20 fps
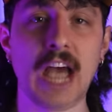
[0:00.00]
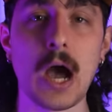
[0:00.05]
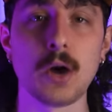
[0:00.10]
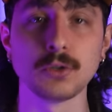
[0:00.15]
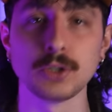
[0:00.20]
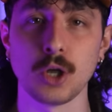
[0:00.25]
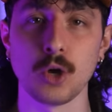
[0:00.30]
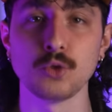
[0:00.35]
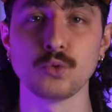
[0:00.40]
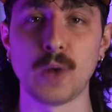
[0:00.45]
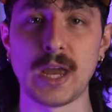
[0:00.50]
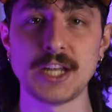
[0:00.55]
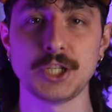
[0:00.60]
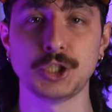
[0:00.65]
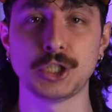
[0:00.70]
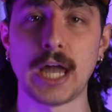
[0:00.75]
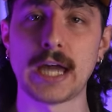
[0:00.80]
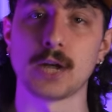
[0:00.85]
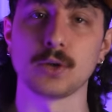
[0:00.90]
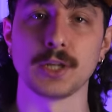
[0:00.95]
download Raid
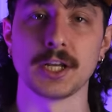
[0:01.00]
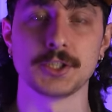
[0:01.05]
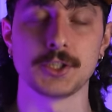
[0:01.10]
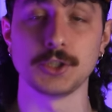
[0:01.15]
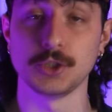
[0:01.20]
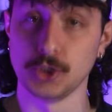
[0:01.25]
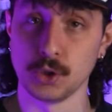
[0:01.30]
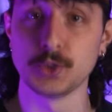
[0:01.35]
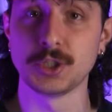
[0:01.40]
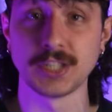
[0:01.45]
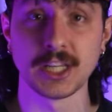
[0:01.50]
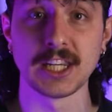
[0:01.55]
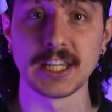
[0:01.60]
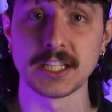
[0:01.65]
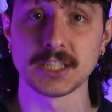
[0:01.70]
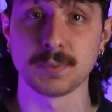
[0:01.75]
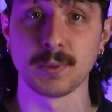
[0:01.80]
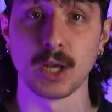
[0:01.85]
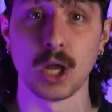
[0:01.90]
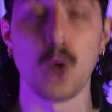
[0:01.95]
Shadow Legends using the
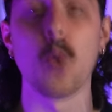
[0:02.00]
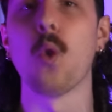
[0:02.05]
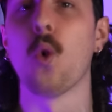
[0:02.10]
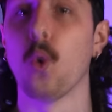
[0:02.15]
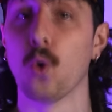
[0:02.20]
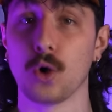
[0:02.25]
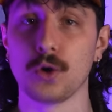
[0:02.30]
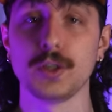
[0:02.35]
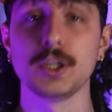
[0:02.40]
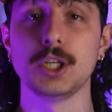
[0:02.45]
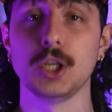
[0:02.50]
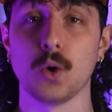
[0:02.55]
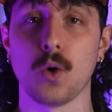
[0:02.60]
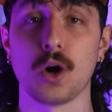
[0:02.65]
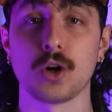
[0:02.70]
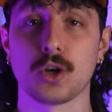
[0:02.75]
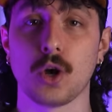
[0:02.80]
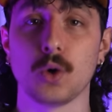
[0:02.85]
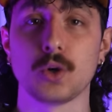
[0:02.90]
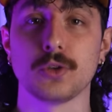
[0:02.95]
links below or the
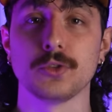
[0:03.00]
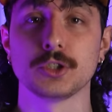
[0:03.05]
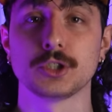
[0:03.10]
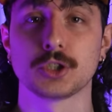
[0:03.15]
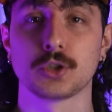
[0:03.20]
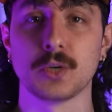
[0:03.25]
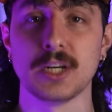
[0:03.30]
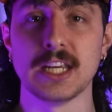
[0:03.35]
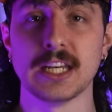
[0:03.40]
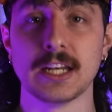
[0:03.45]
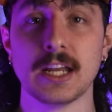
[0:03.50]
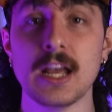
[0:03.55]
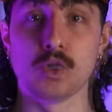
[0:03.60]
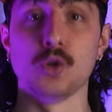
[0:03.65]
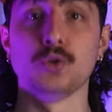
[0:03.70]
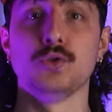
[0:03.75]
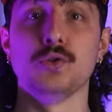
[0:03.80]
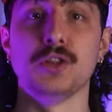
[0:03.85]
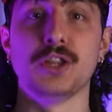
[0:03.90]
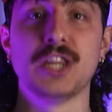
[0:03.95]
QR code on the screen.
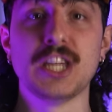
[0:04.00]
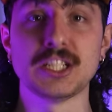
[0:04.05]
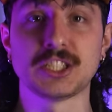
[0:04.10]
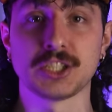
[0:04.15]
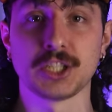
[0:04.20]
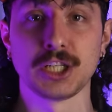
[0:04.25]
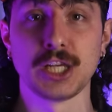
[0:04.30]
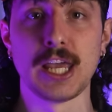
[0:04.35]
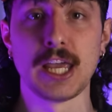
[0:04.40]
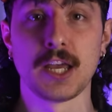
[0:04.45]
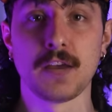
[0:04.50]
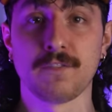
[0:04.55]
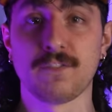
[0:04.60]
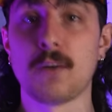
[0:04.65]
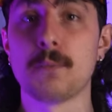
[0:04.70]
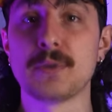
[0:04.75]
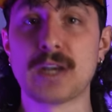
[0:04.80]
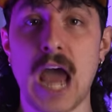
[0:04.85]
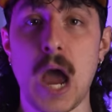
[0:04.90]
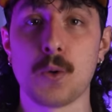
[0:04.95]
Go to this link
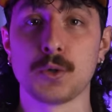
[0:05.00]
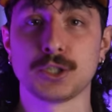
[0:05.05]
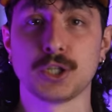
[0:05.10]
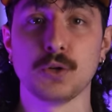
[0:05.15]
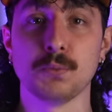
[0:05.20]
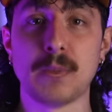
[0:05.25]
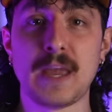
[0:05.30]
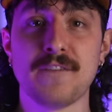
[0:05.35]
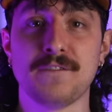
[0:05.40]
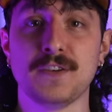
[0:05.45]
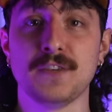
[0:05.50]
from now until May